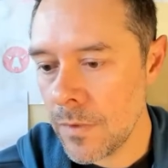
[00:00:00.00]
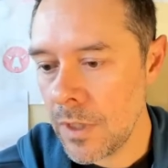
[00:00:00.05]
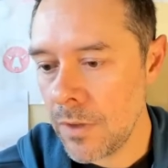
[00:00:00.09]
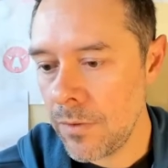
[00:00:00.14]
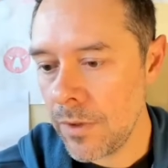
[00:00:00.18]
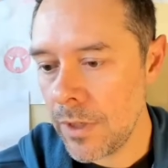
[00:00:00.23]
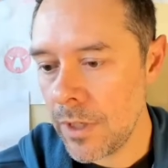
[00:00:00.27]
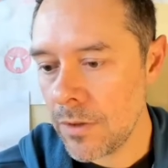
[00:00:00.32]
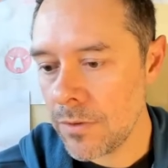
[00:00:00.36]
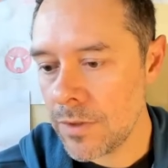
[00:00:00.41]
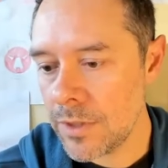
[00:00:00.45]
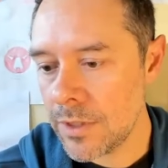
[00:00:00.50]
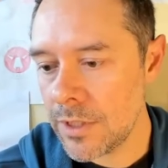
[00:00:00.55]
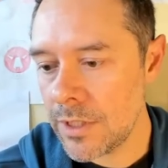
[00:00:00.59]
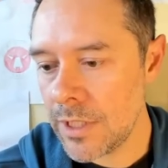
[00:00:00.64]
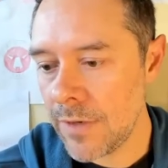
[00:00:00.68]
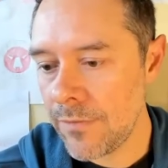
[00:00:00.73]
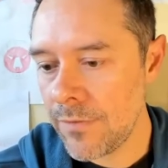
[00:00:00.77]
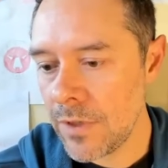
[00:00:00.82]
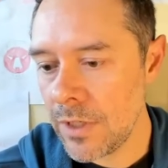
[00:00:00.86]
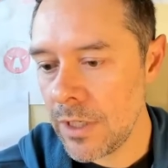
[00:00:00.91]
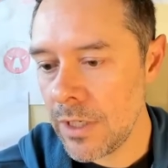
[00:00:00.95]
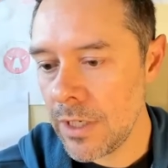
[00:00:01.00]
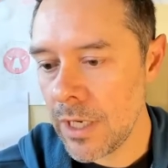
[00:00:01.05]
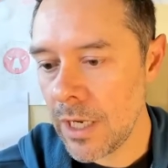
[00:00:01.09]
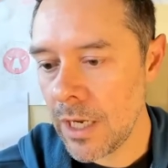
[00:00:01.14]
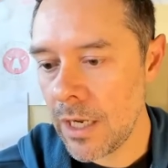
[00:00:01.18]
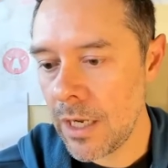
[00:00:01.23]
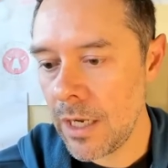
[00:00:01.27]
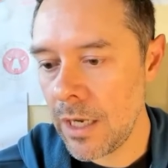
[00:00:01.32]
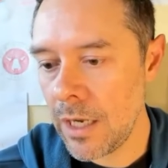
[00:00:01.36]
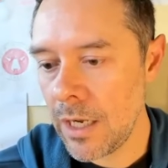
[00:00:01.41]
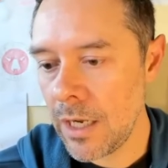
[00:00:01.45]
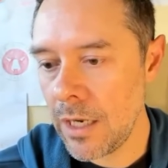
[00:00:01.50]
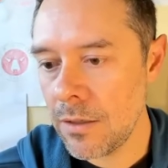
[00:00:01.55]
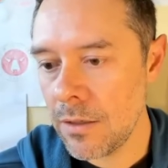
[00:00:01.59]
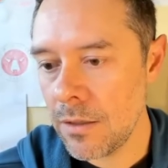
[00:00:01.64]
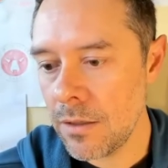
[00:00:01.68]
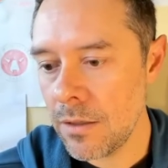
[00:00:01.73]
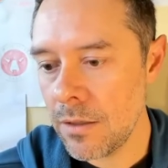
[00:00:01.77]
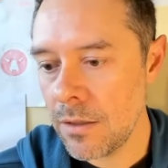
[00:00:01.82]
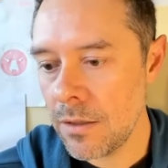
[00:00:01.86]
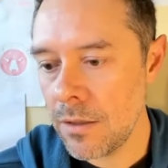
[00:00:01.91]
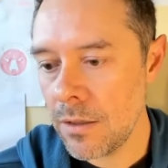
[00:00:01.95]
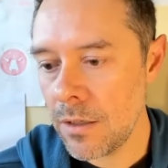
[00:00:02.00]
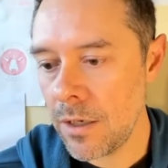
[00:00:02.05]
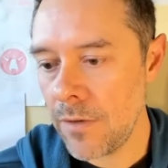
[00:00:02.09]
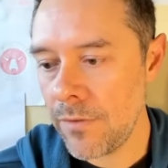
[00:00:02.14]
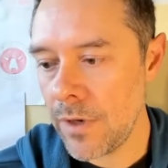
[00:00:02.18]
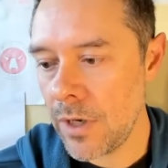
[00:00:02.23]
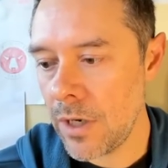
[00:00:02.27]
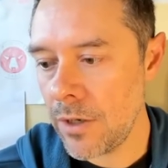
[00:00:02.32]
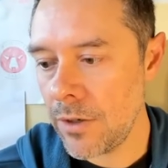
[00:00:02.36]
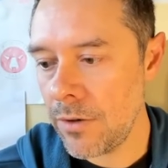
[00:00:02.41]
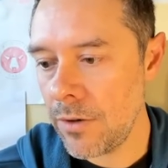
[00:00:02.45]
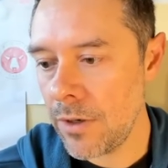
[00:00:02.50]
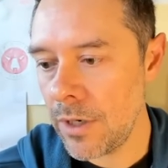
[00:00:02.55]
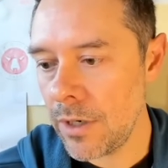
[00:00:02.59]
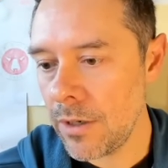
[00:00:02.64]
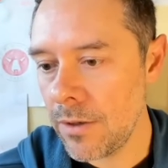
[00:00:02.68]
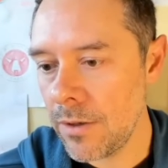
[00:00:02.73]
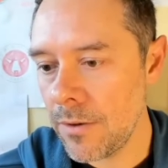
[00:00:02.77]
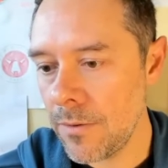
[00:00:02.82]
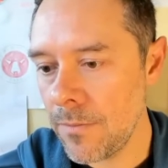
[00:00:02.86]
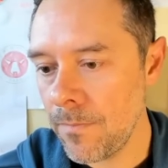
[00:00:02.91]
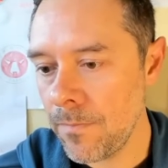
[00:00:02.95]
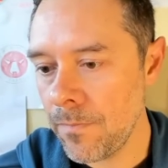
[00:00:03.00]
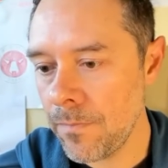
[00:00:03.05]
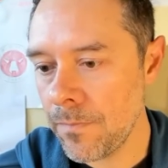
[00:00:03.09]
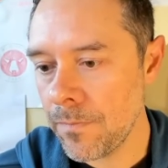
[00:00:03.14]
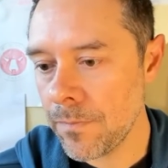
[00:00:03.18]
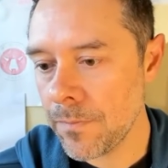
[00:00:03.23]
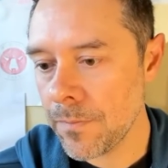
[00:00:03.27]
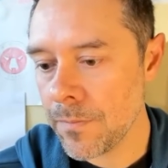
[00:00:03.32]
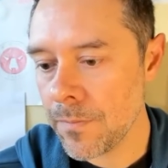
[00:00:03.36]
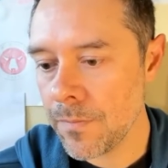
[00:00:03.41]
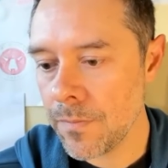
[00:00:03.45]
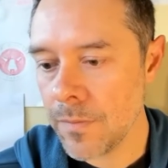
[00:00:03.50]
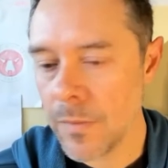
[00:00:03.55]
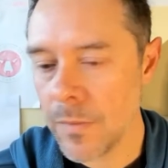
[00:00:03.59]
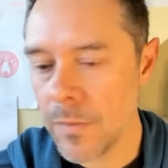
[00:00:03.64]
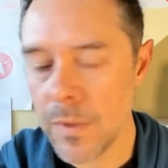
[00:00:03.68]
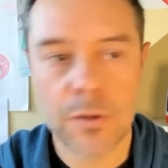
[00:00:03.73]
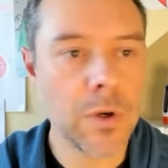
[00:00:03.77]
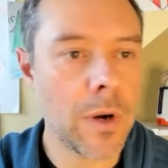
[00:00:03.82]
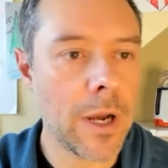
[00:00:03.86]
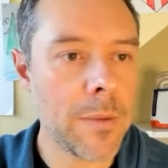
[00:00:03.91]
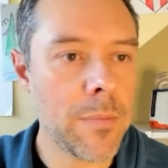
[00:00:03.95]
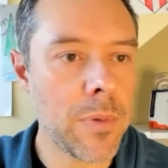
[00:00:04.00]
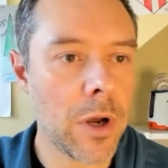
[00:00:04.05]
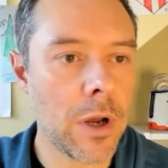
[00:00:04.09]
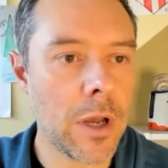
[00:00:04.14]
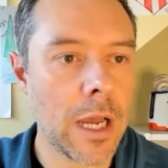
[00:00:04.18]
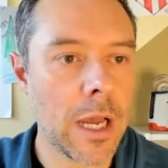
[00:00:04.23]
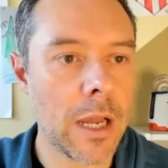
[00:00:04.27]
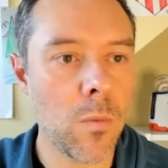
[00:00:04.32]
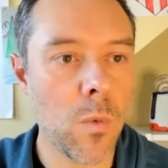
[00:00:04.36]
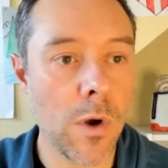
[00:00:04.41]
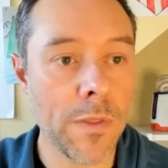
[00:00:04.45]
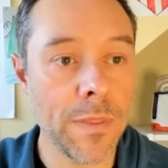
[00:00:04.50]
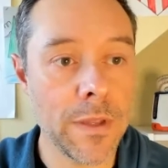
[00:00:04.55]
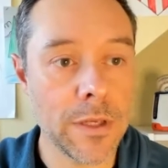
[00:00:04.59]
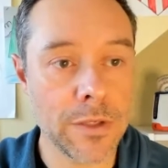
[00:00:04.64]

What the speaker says: we go. 79 of 100. So I won